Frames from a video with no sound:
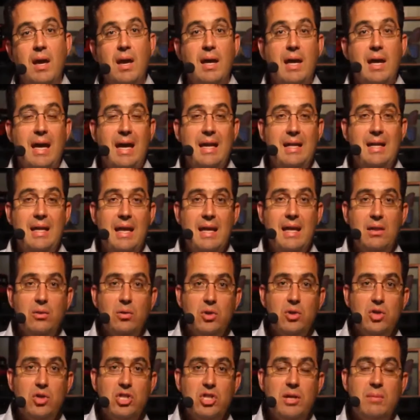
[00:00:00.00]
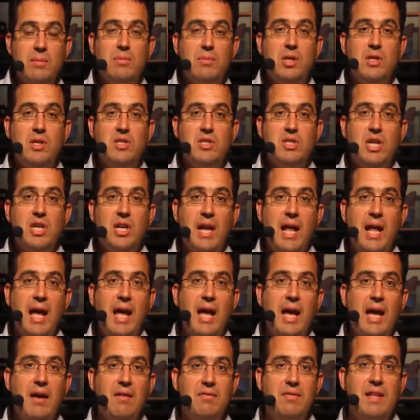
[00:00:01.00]
An internship does not
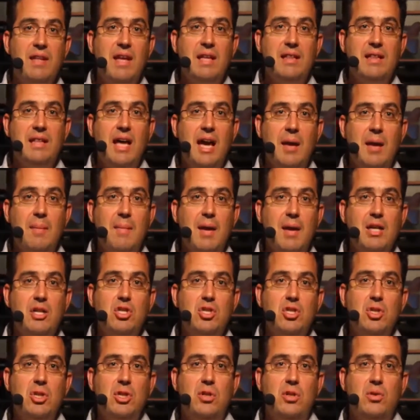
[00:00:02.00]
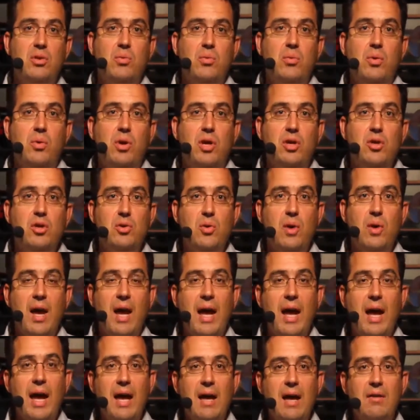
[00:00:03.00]
have that dimension where you
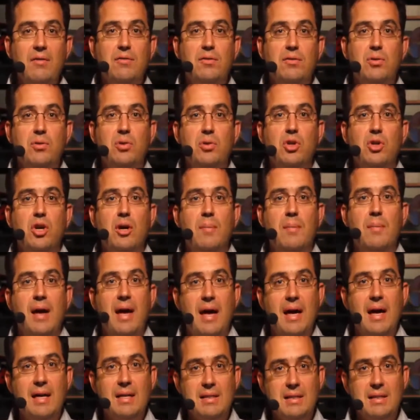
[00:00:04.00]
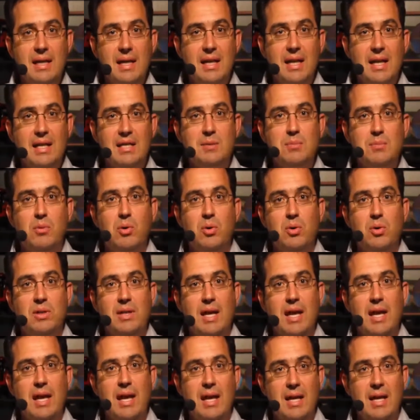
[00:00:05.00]
have to come as an expert
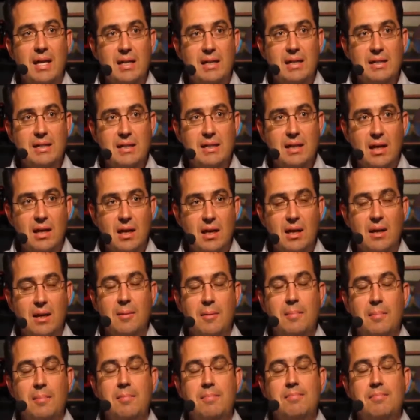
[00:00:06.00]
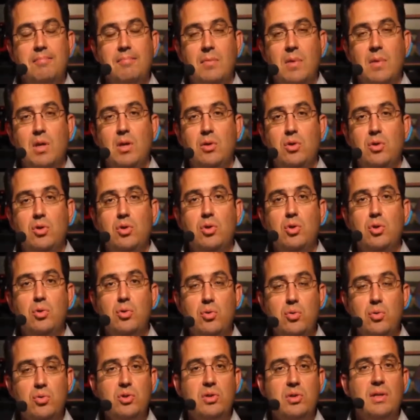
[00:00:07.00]
and
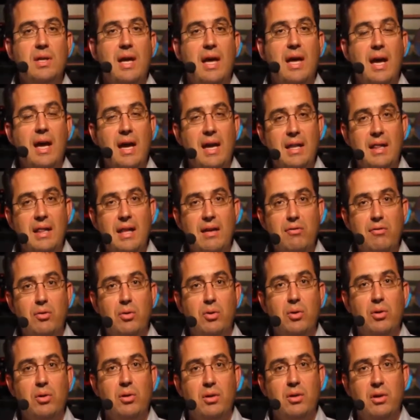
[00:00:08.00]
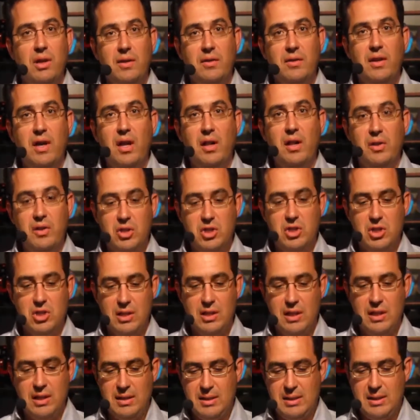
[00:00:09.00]
use high-level knowledge
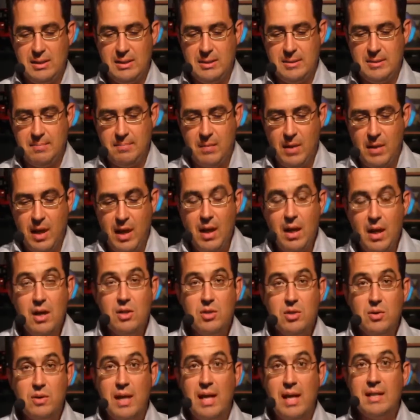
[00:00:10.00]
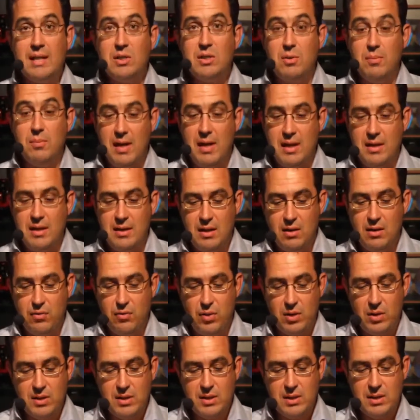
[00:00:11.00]
like this. So that's the main
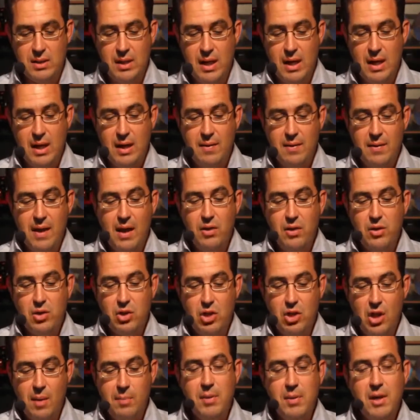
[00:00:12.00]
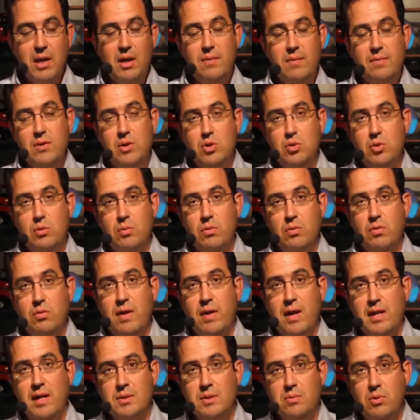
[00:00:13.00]
difference. Now, the topic of the
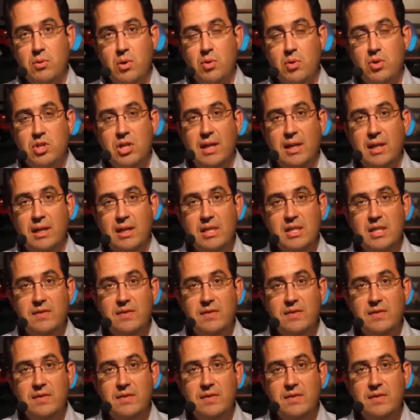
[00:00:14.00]
supervised project is